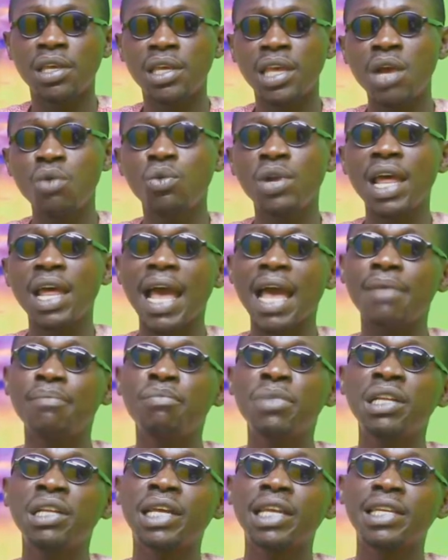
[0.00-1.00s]
And with that,
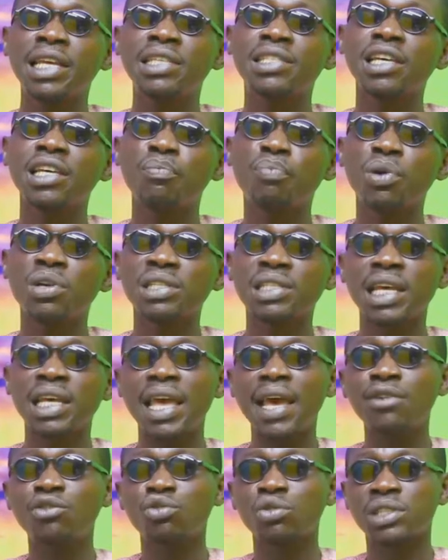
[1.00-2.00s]
Ketese and Pona said,
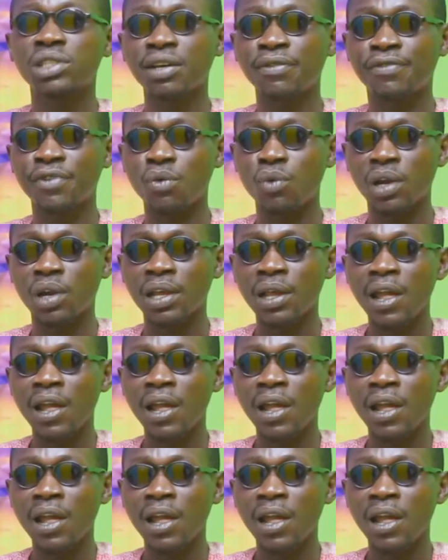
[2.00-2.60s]
Eton Saffron one,